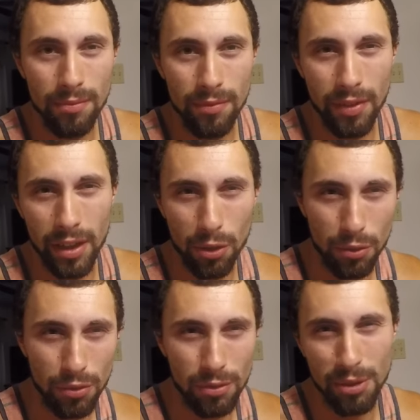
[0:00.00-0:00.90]

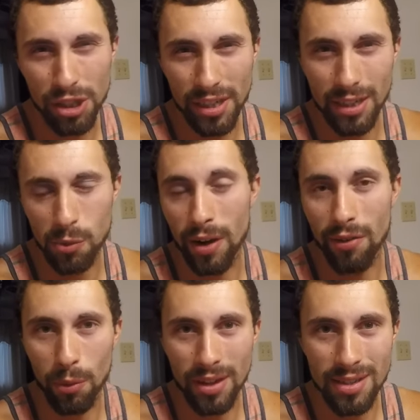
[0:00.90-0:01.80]
vehicles, machines,
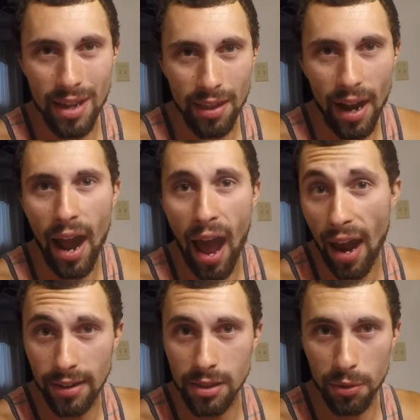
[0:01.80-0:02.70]
whatever you want to say that I
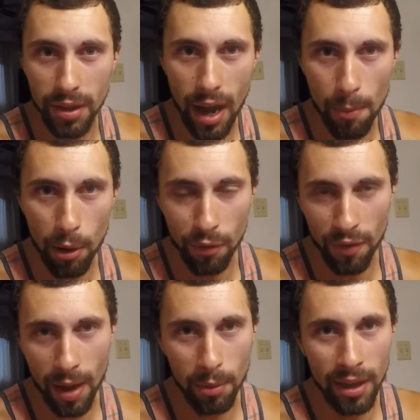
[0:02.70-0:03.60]
added to the iMoto
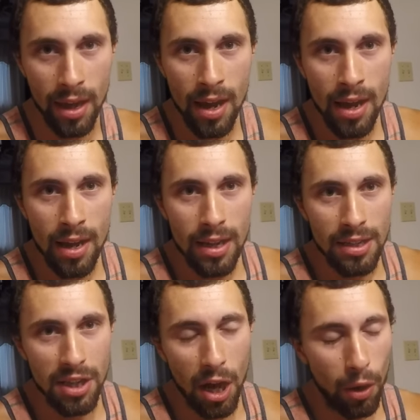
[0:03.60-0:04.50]
family.
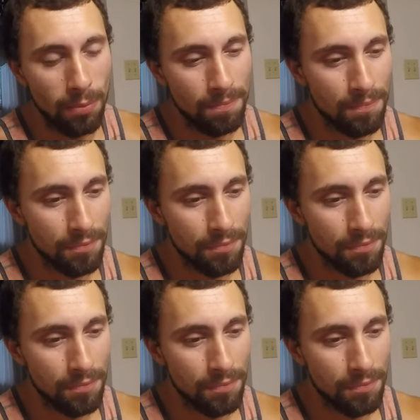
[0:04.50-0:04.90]
So